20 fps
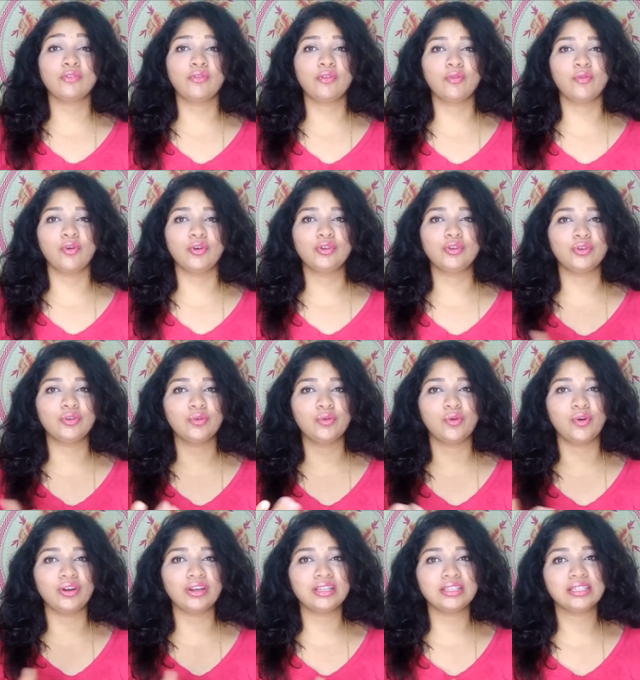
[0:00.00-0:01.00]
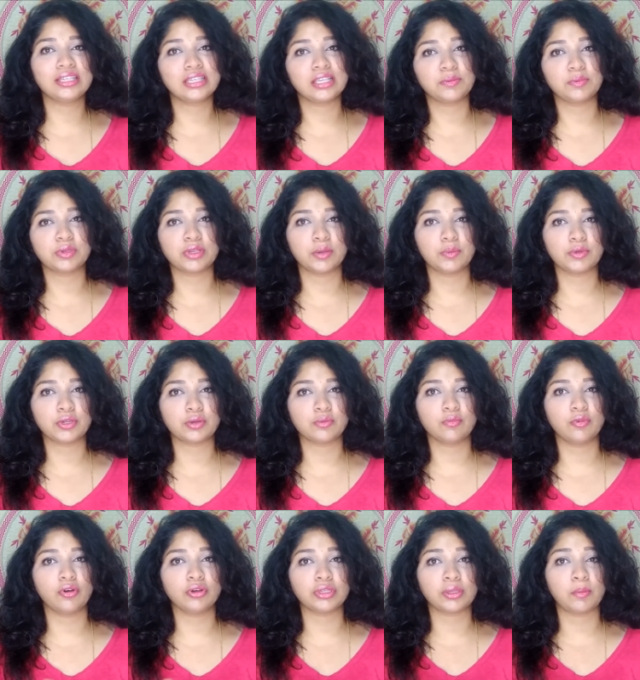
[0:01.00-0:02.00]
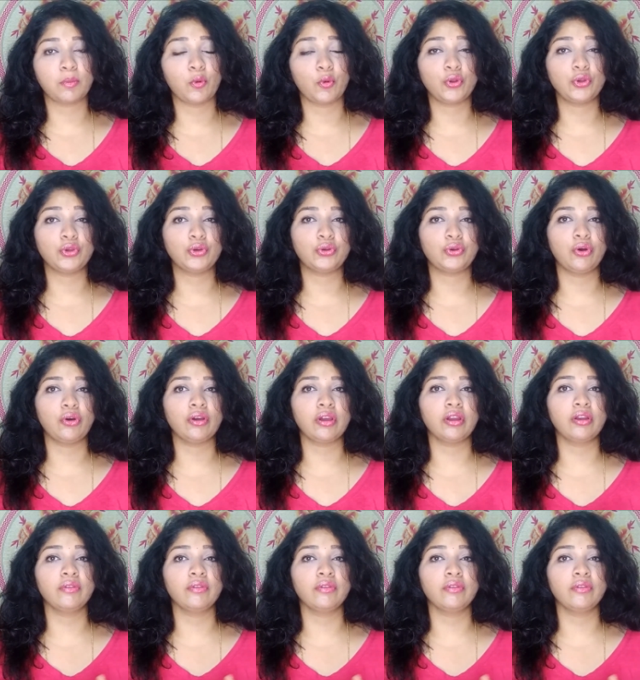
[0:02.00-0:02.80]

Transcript: If you want to know what is the subscription box, I'm going to talk,